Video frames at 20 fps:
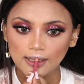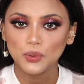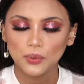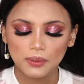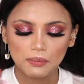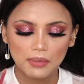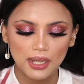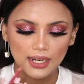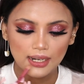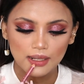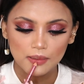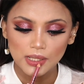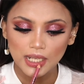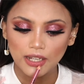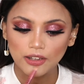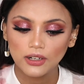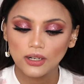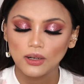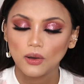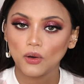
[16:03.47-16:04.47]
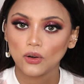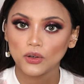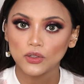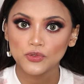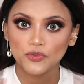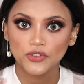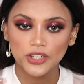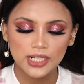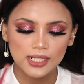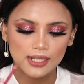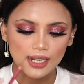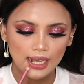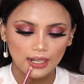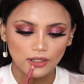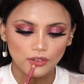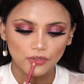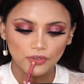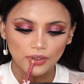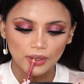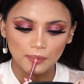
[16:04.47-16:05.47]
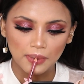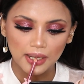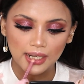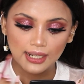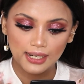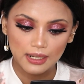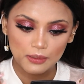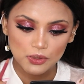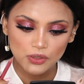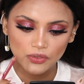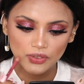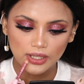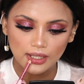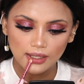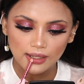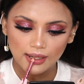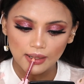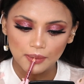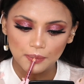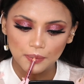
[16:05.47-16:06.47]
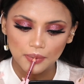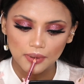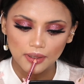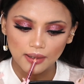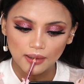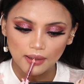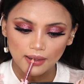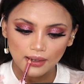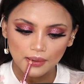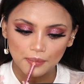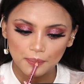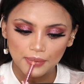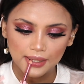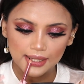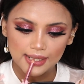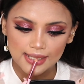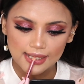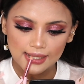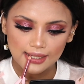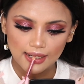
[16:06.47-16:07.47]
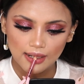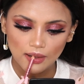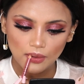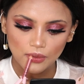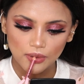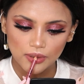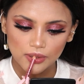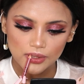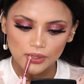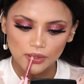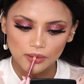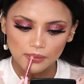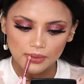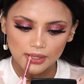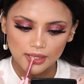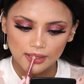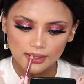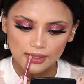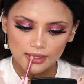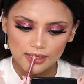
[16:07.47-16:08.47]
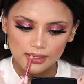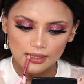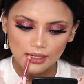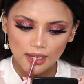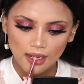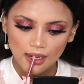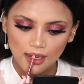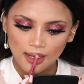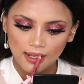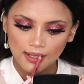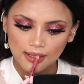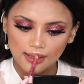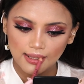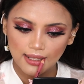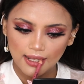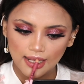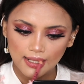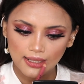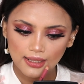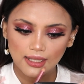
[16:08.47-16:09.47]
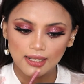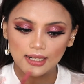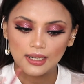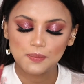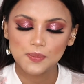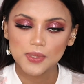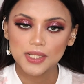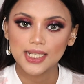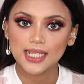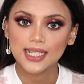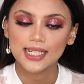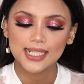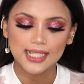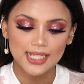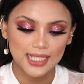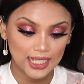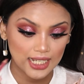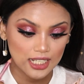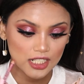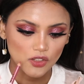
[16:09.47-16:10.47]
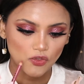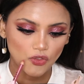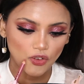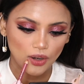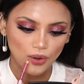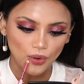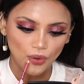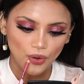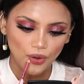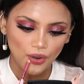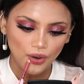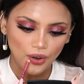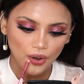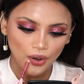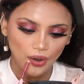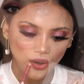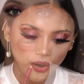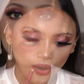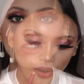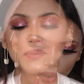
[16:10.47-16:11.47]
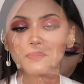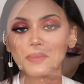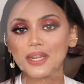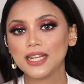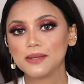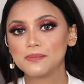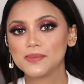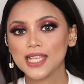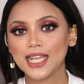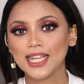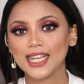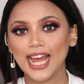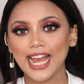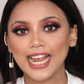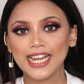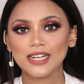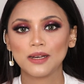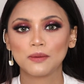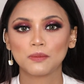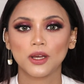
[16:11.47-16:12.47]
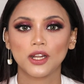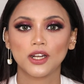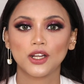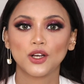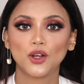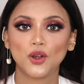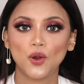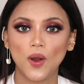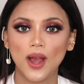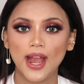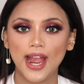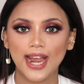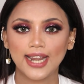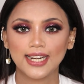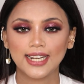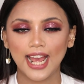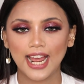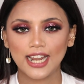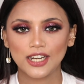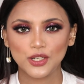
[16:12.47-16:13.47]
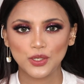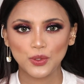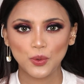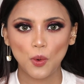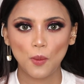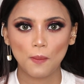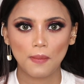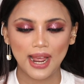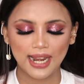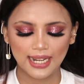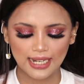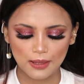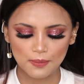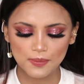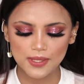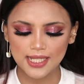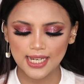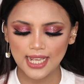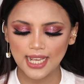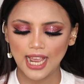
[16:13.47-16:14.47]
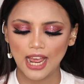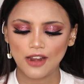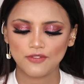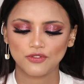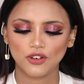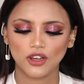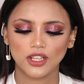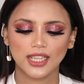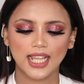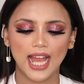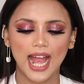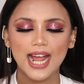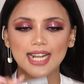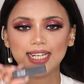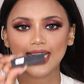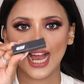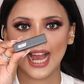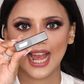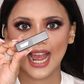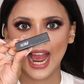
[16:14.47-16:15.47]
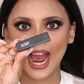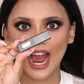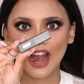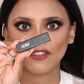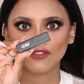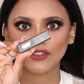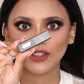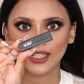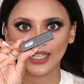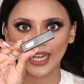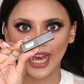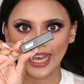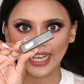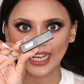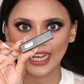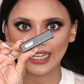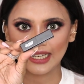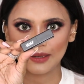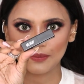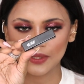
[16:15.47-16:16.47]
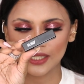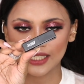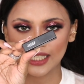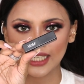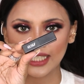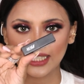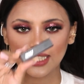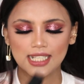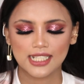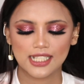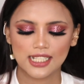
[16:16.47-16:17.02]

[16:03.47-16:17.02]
When doing my lips, I always like to fill my lips with the lip pencil also, because then the lipstick stays for long. Now that my lips are lined, I'm gonna go ahead and do my lipstick, and for that I have the Nykaa lipstick.